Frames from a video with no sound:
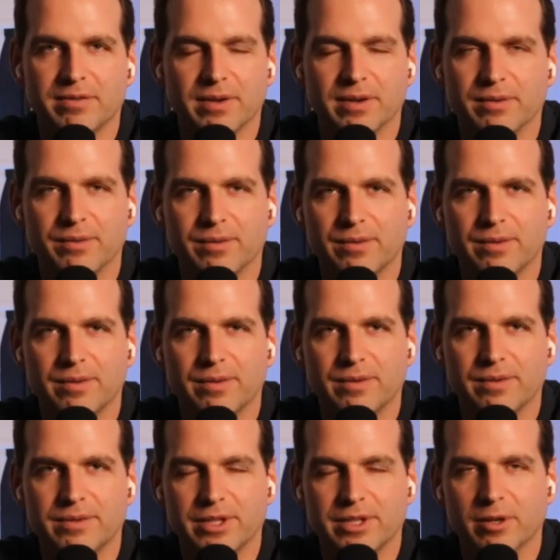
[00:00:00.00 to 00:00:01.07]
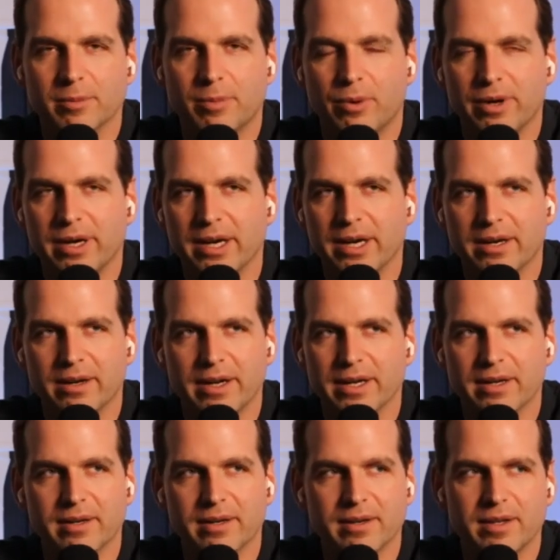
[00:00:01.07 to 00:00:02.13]
And to your point, Nick,
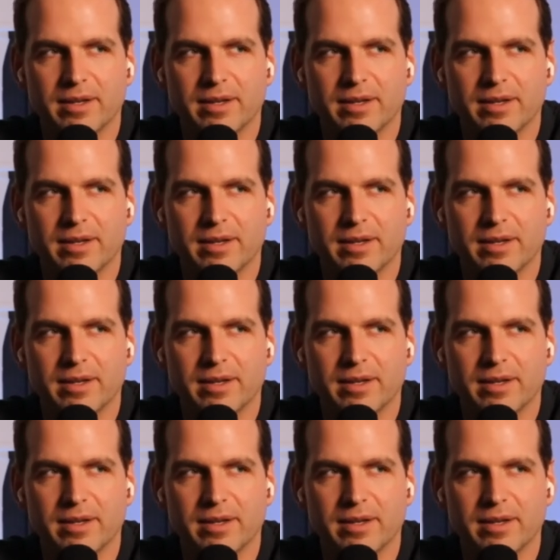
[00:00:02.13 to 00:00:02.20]
like